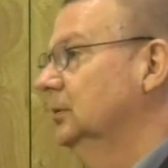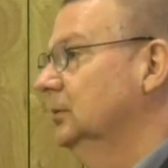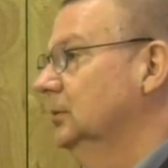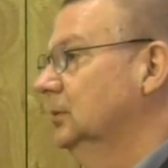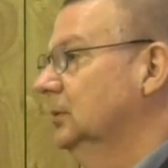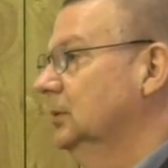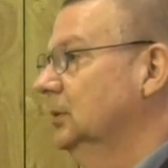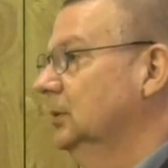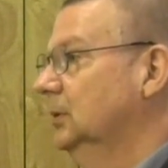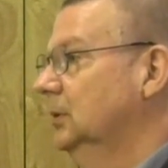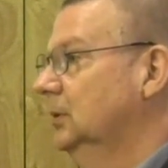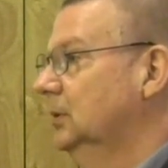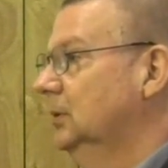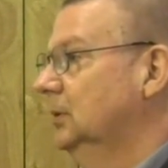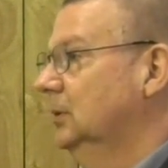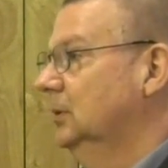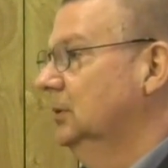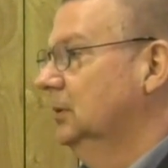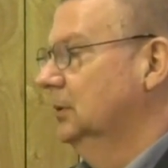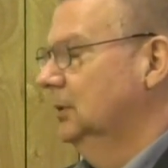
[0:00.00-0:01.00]

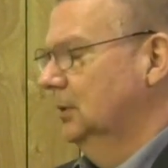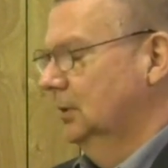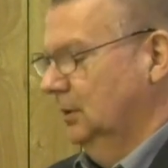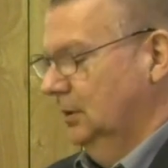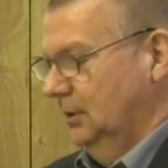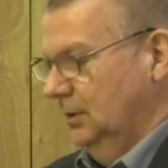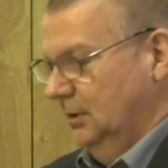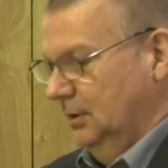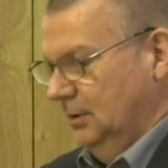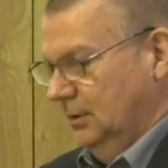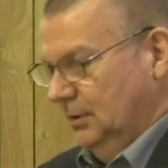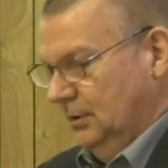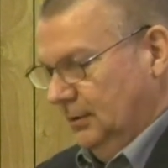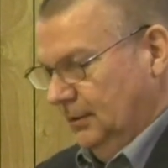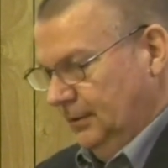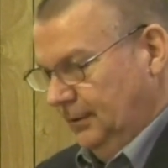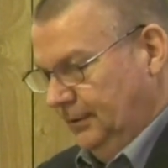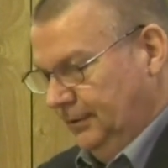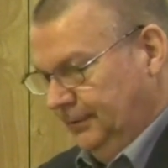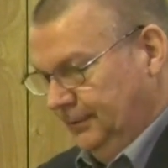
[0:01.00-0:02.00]

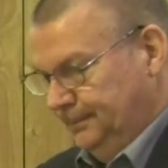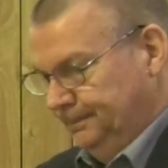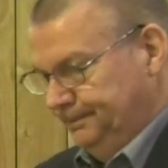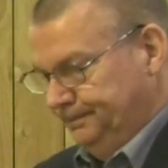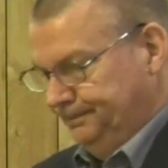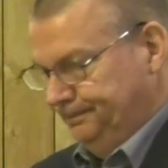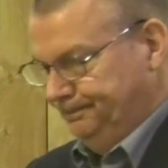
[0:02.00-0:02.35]
No one is speaking in this clip.